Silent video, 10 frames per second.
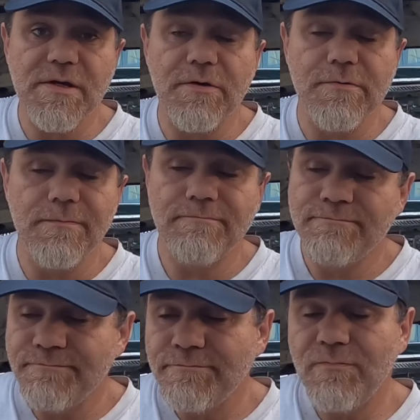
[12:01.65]
So
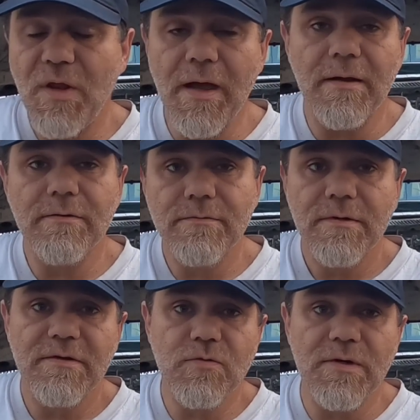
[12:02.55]
yeah,
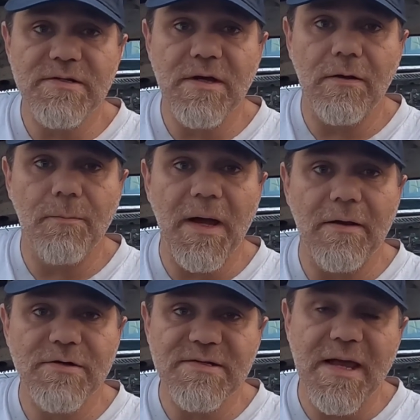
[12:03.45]
that's what it's all
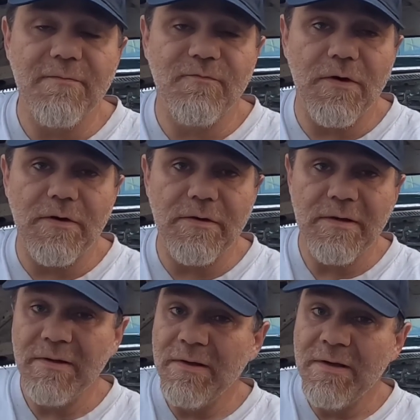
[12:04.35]
about, just having
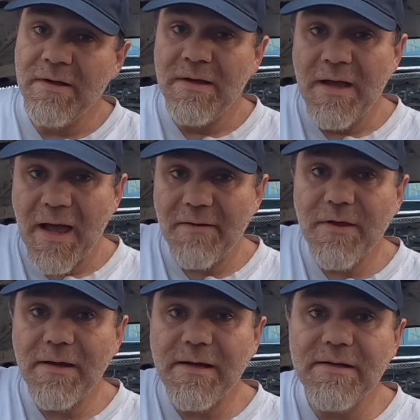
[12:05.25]
fun.
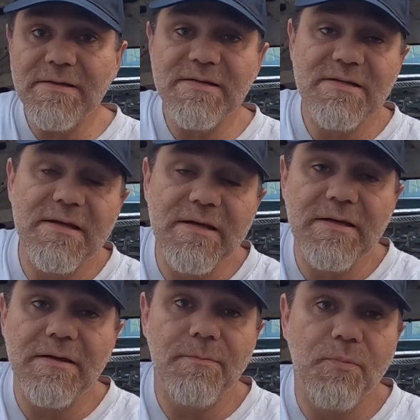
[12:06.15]
I've got to get this
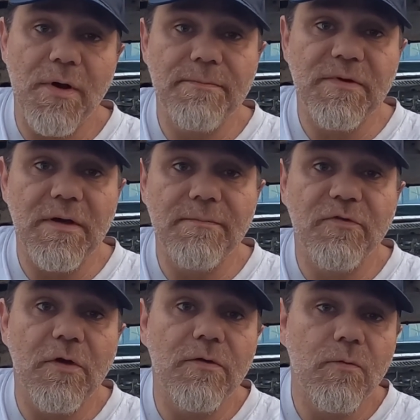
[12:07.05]
thing prepped
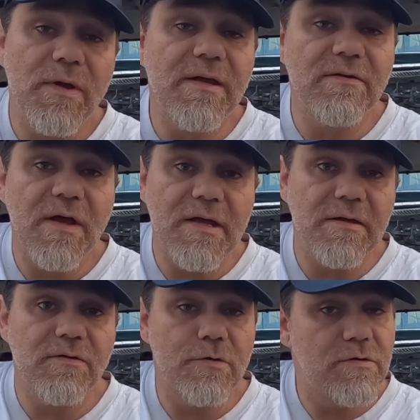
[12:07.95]
up so that we can
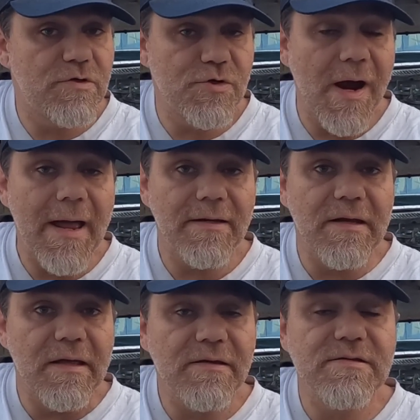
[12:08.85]
take it to the track
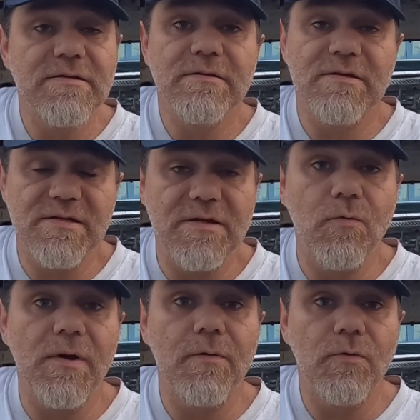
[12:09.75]
next to
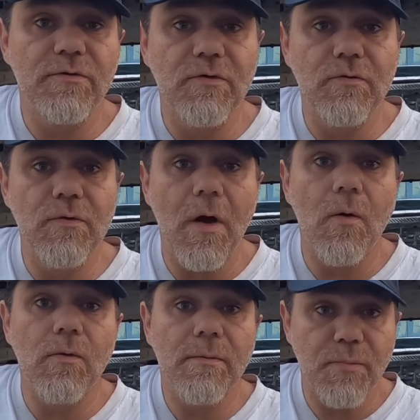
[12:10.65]
see what it would do
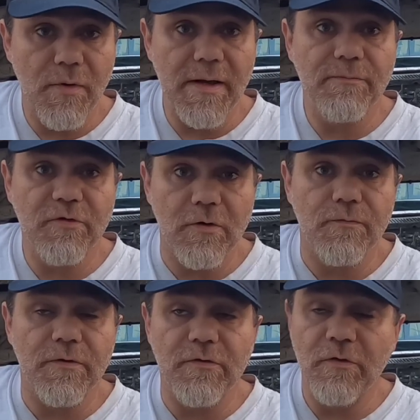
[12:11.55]
on a prep
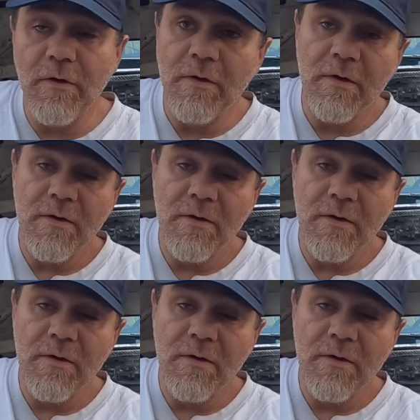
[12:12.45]
surface.